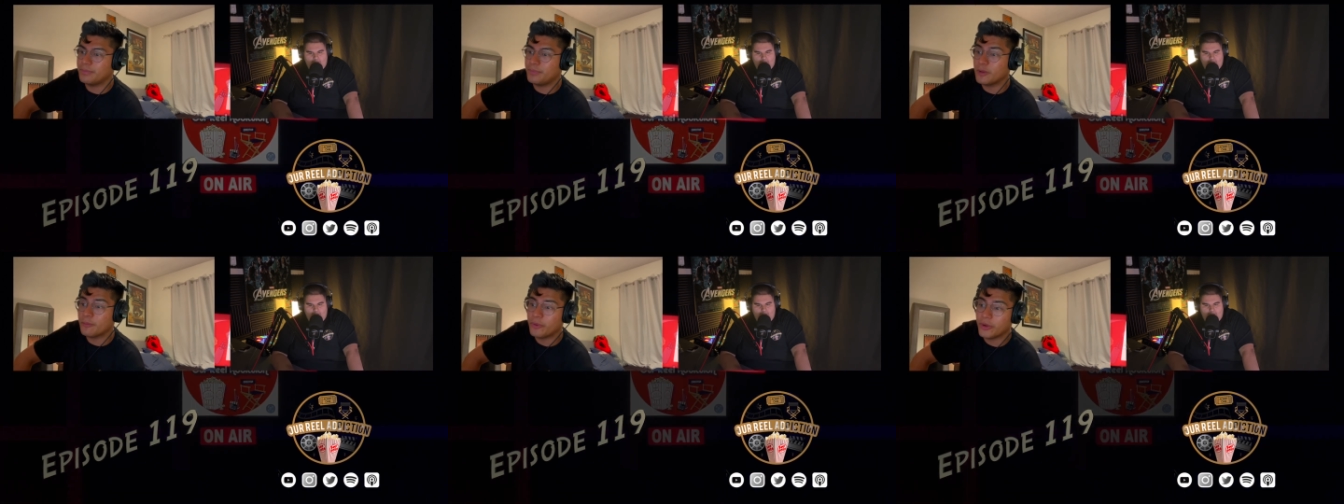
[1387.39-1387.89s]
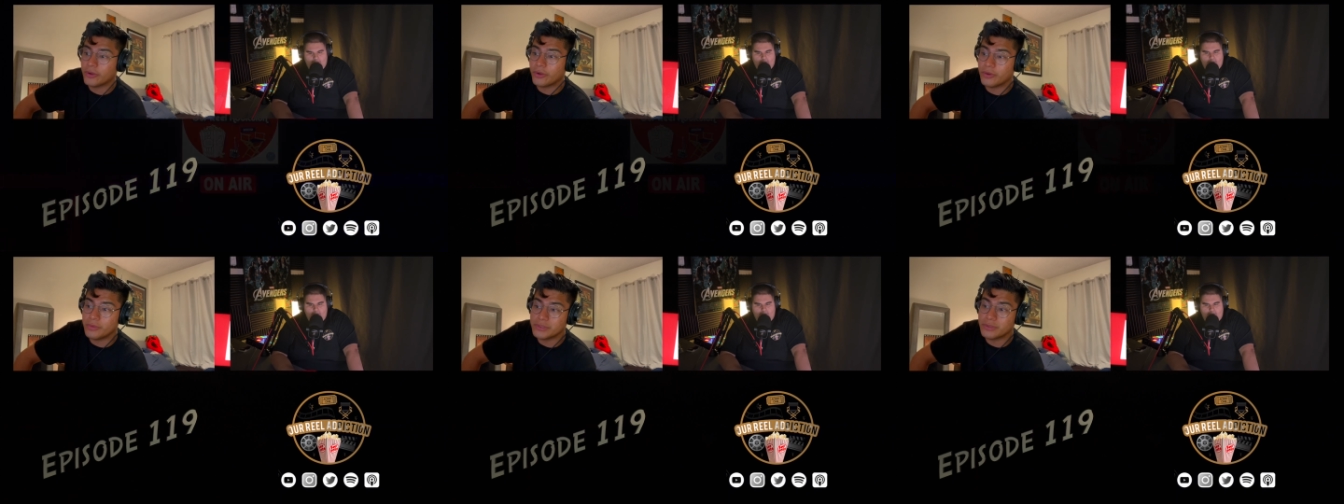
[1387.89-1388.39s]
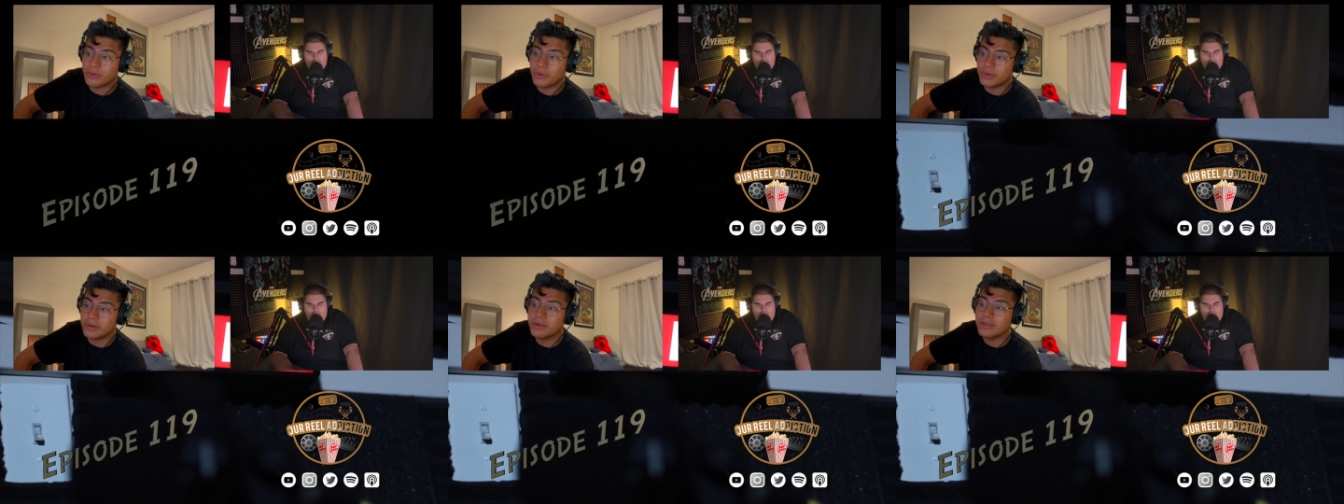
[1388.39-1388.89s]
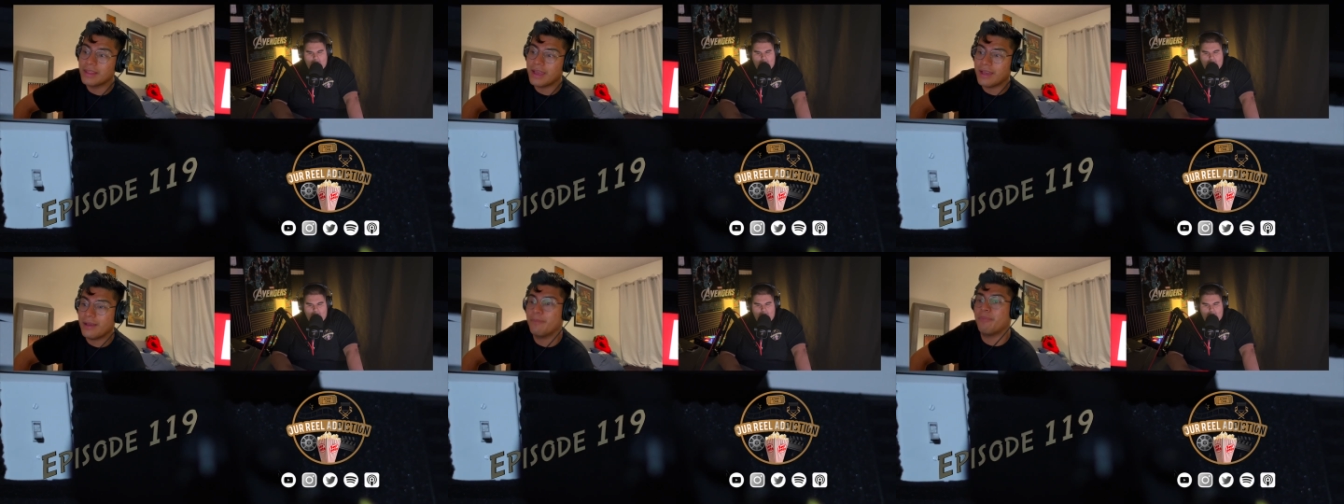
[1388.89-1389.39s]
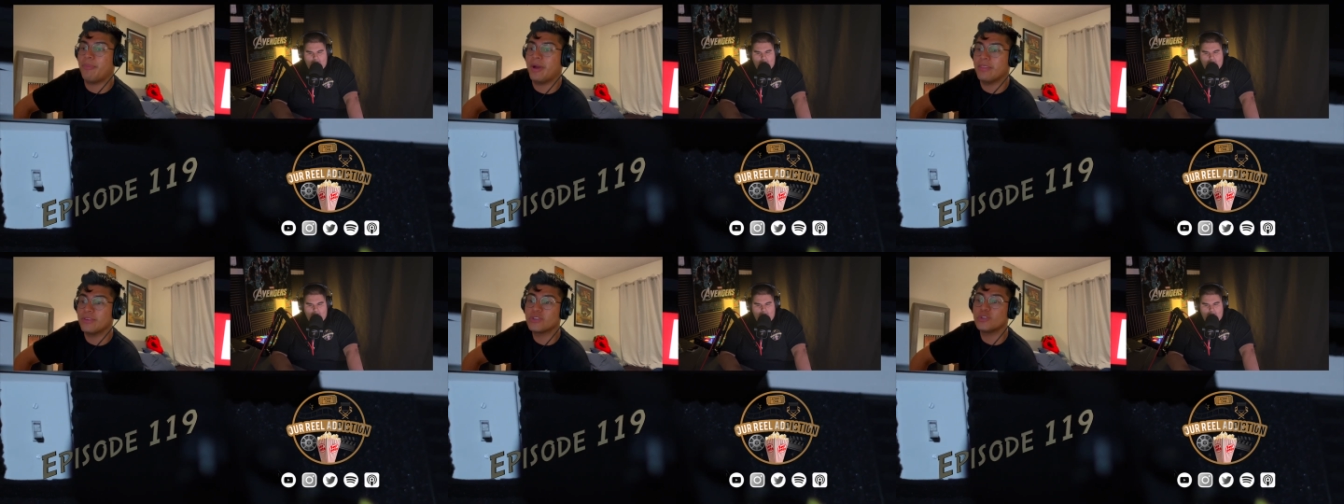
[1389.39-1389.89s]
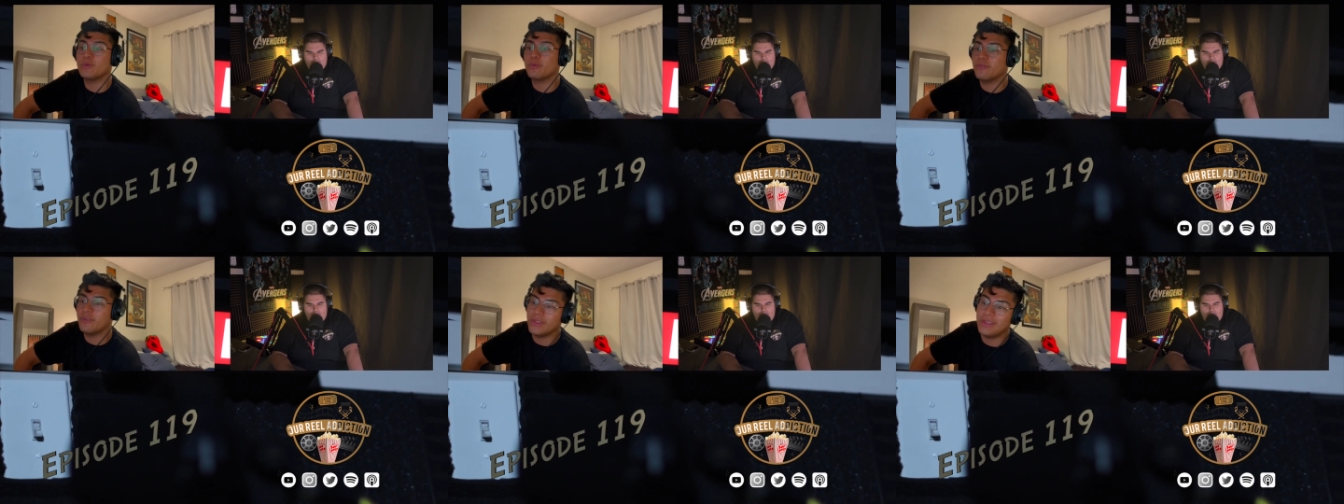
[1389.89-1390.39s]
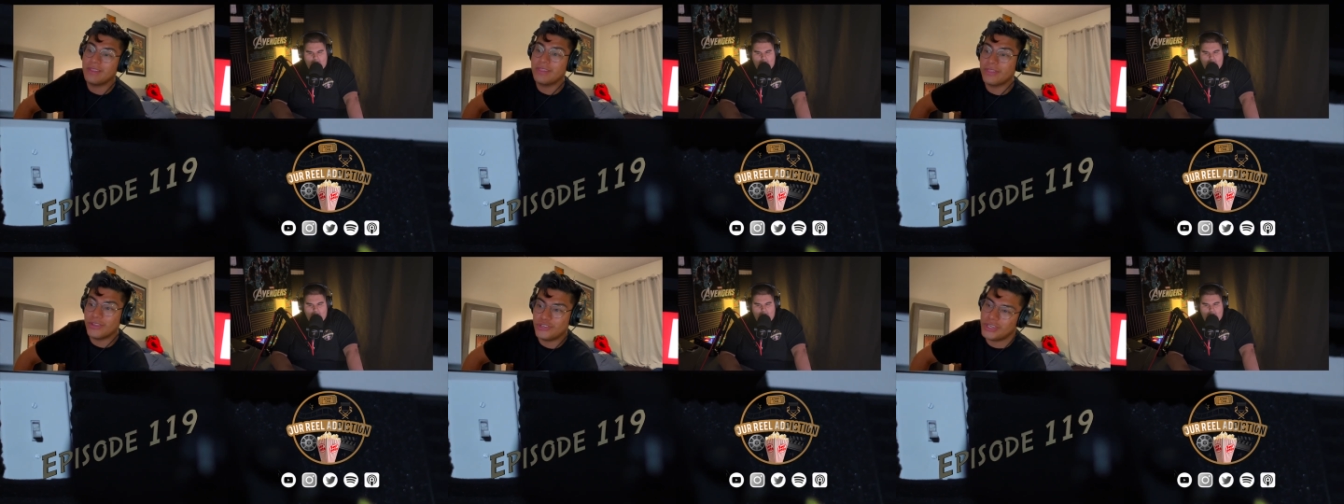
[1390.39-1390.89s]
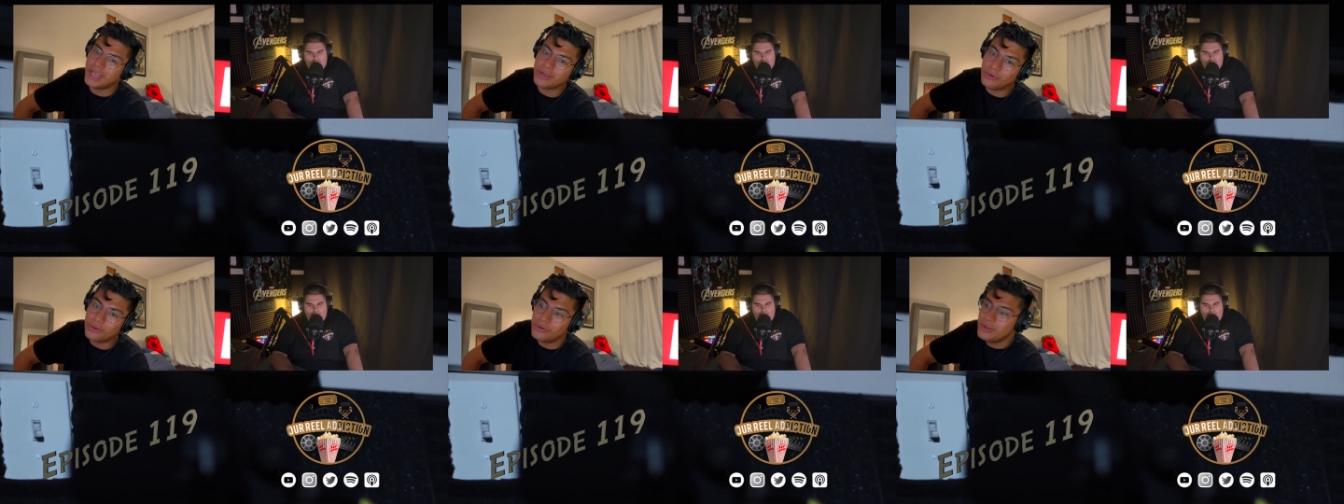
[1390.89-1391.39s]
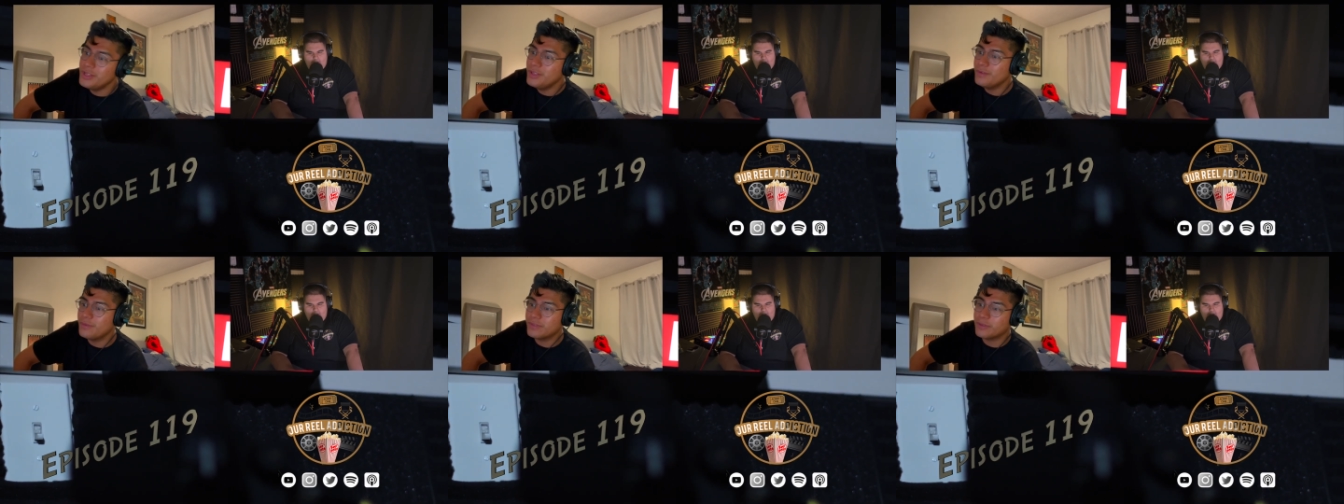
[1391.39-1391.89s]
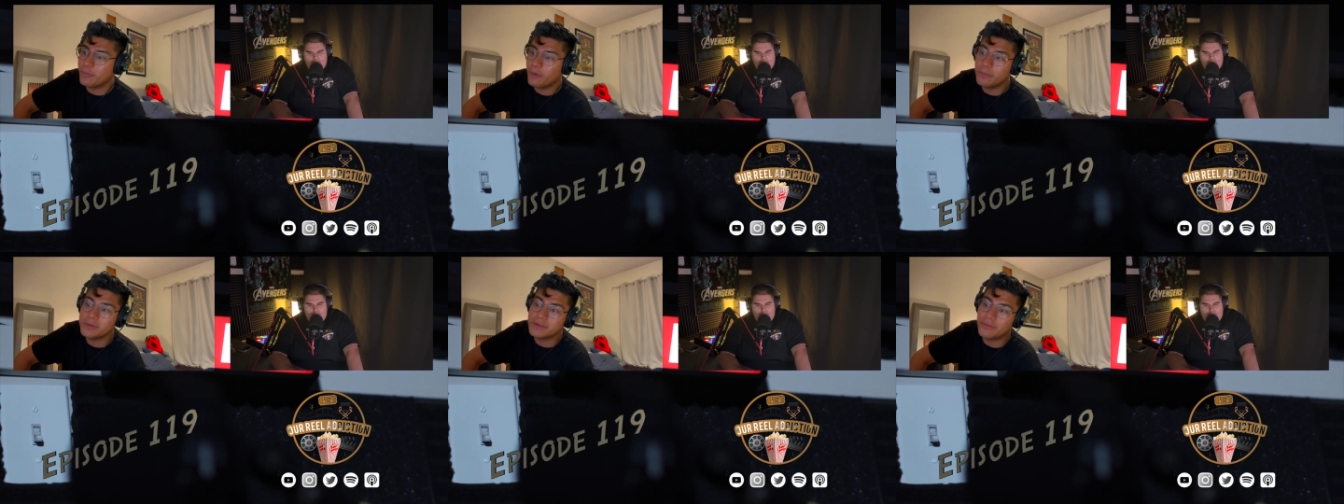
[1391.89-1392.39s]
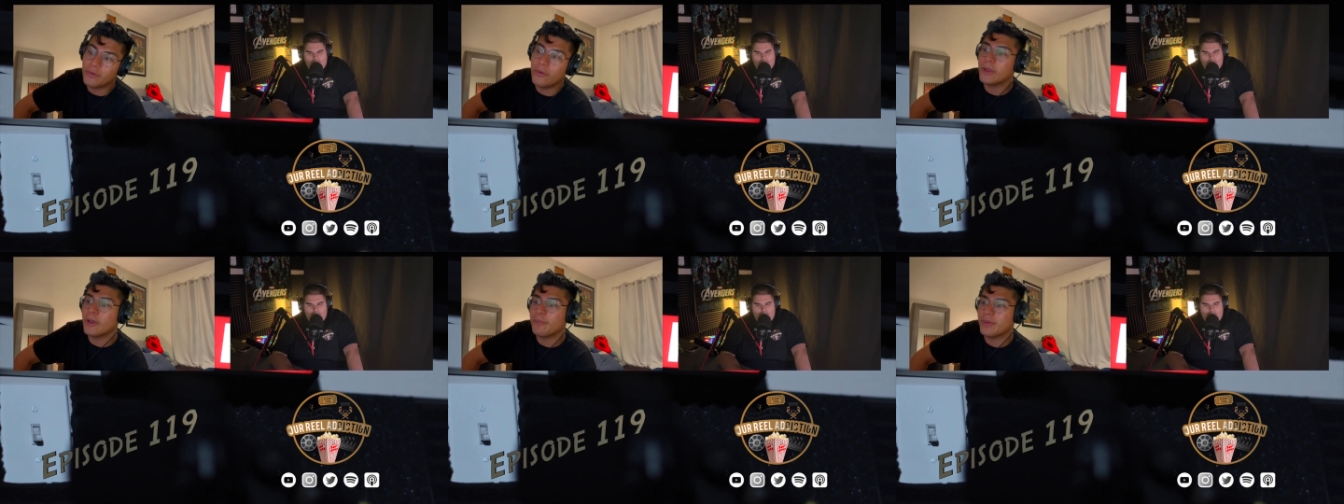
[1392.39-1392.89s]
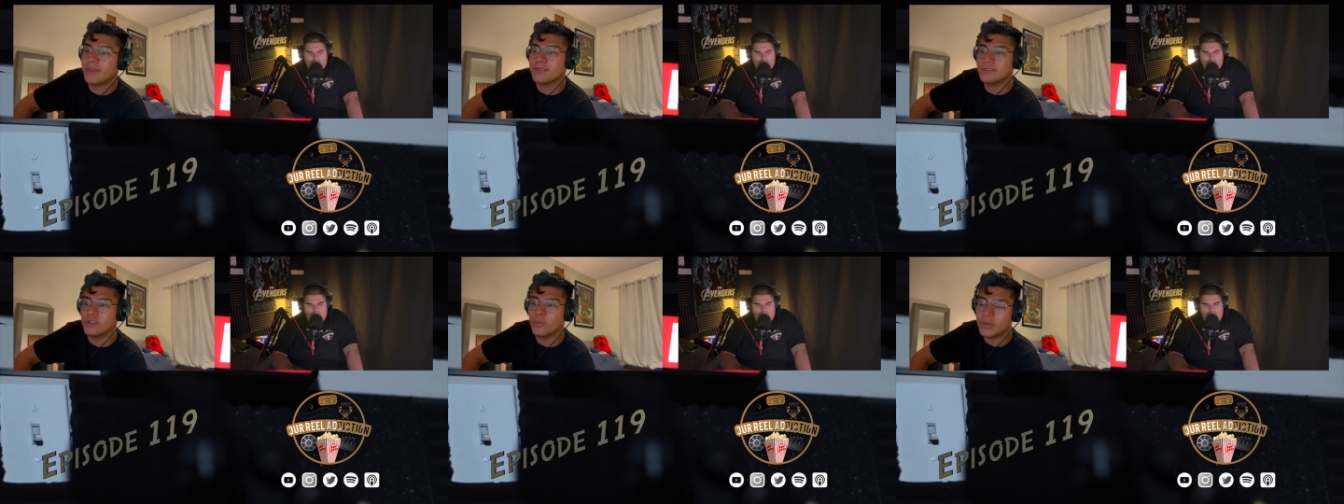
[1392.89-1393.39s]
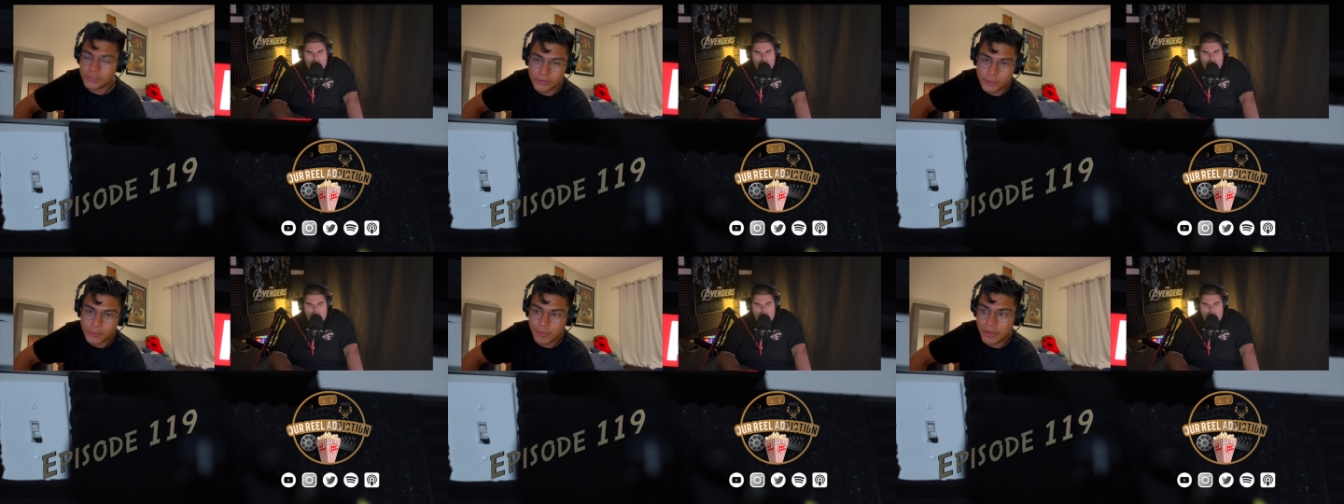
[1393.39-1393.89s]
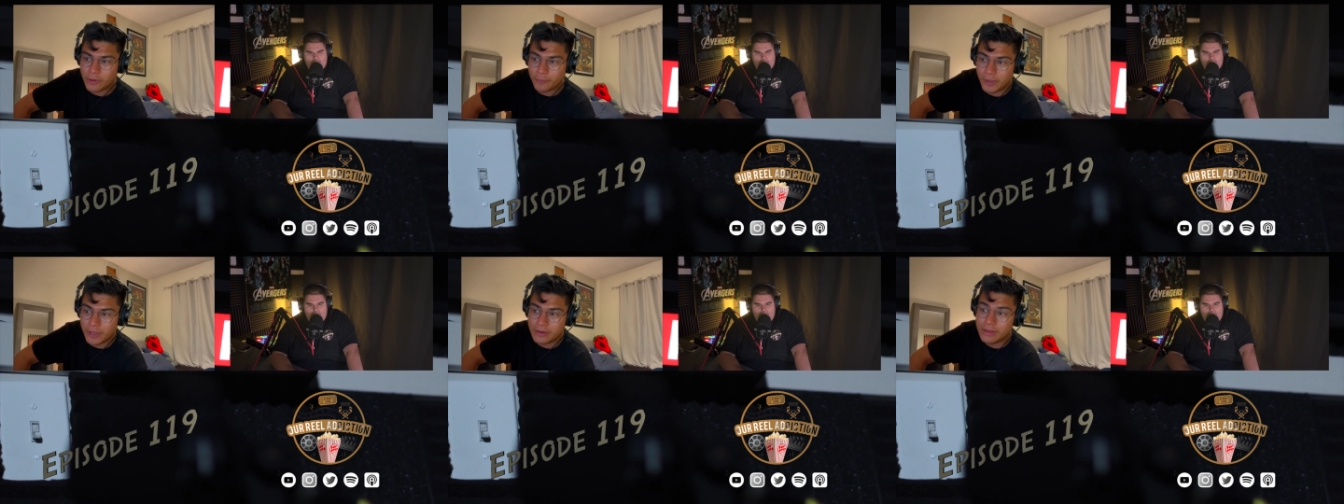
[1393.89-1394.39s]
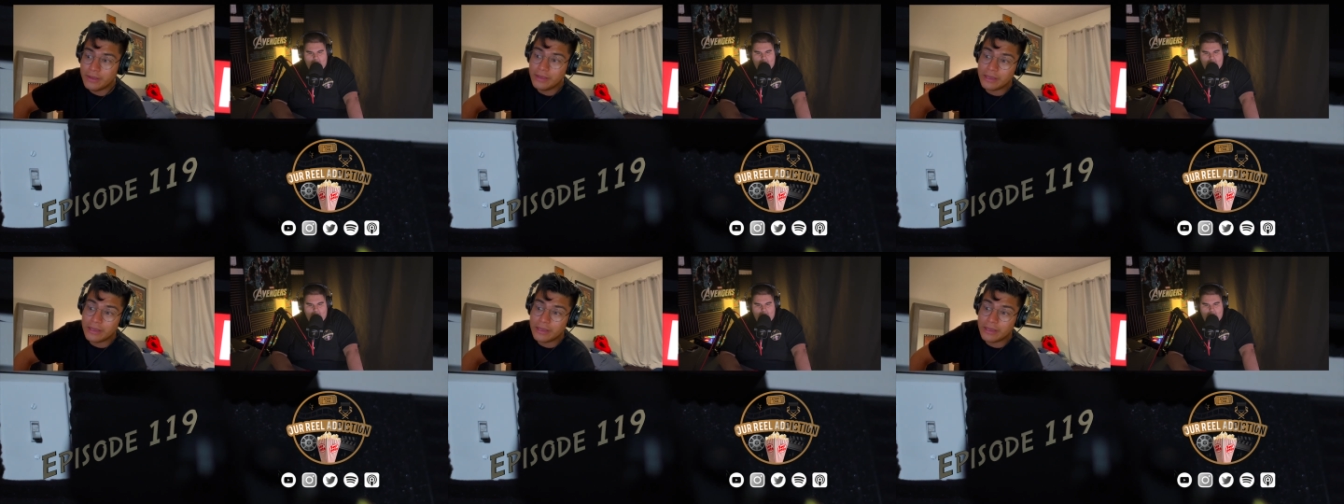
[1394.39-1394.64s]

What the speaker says: Peter Parker, who was grown in the lab by the supervillain the Jackal with the purpose of going up against the original Spider-Man.